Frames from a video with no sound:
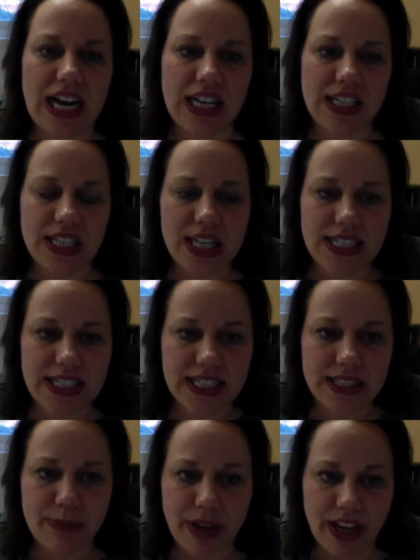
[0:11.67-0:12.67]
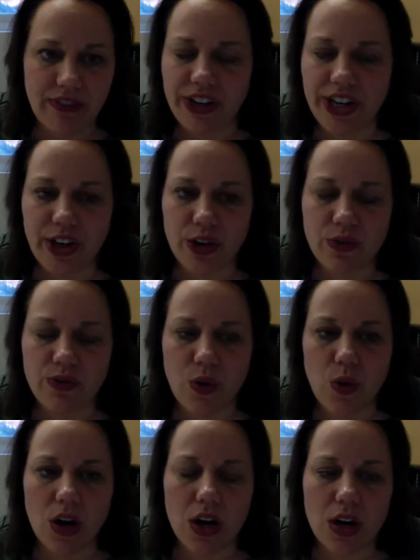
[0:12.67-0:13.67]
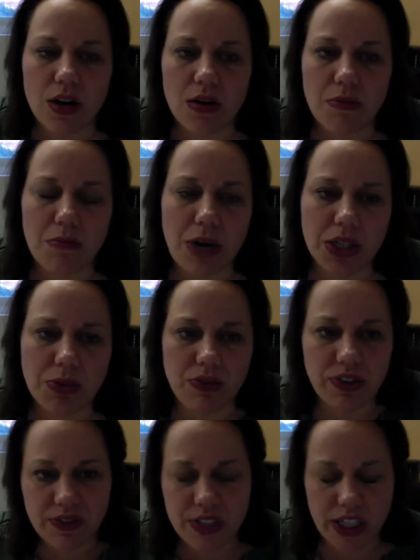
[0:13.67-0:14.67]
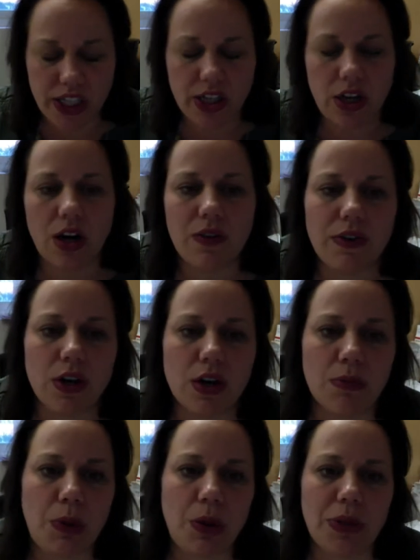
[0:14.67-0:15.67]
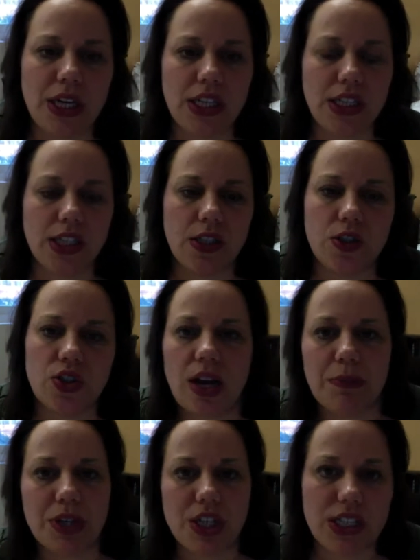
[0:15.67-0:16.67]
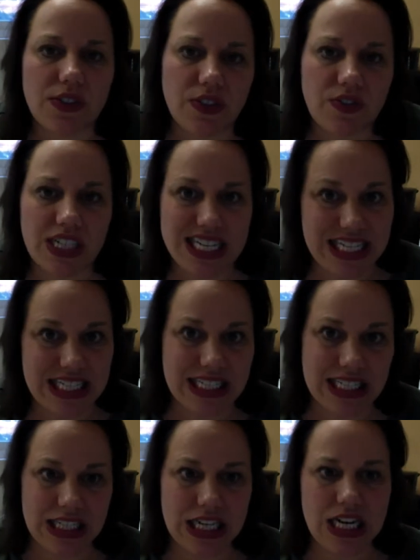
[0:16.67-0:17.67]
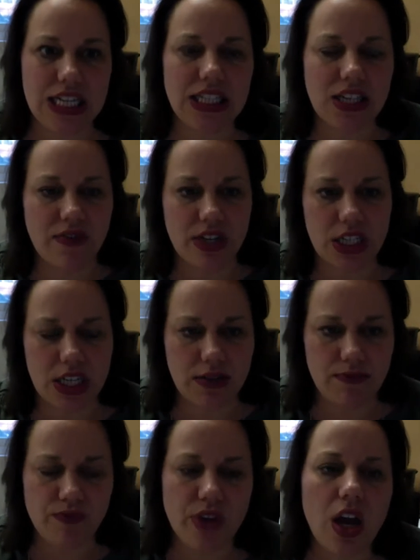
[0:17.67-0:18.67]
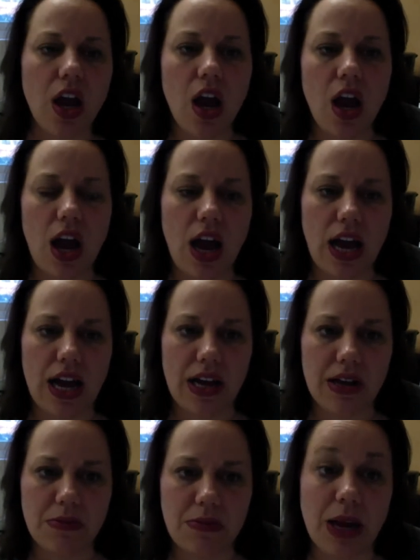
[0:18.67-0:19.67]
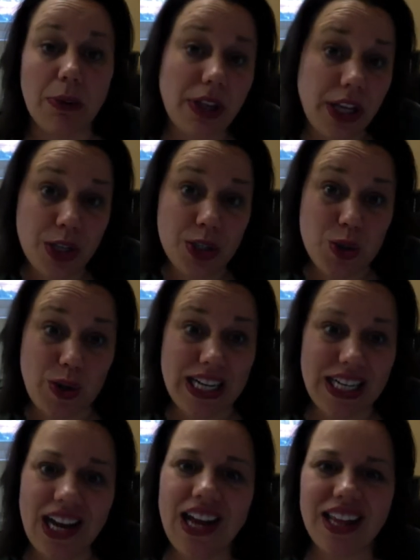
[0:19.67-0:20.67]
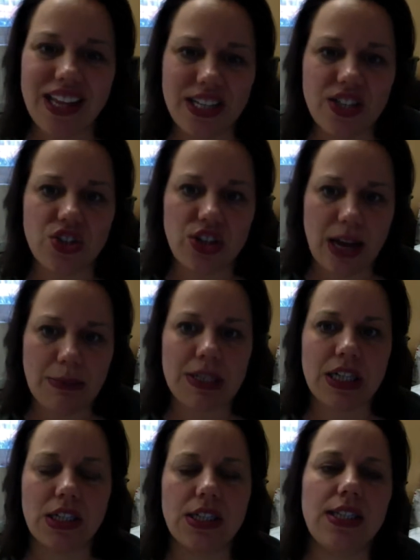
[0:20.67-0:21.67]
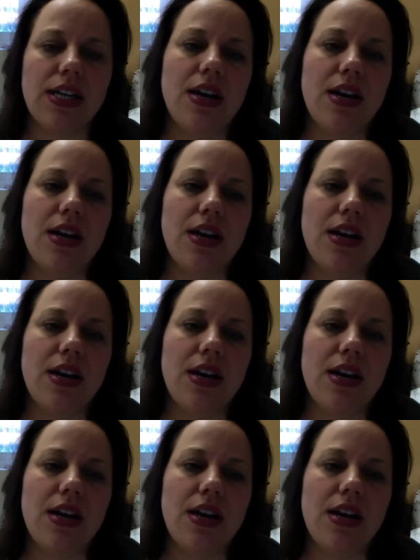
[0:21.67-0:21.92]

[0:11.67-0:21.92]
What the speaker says: So this is my video for Module 15 over Bullman and Deal's chapters 15, 16, and 17. I really enjoyed these chapters.